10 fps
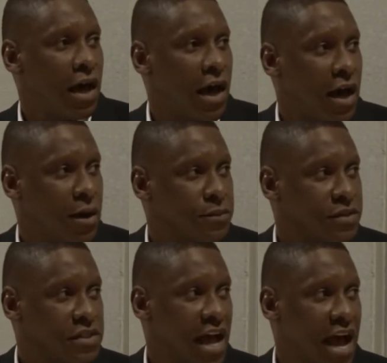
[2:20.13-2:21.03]
of
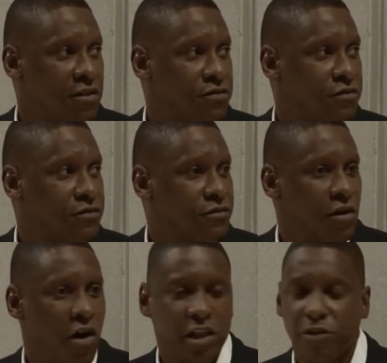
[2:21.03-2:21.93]
5 of
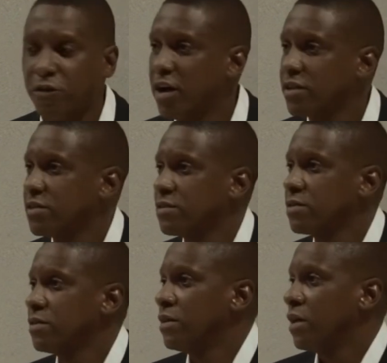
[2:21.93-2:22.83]
12, 1 of 3 from
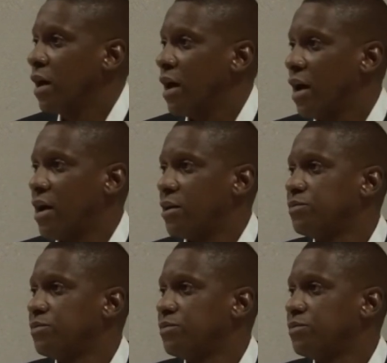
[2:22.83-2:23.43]
downtown.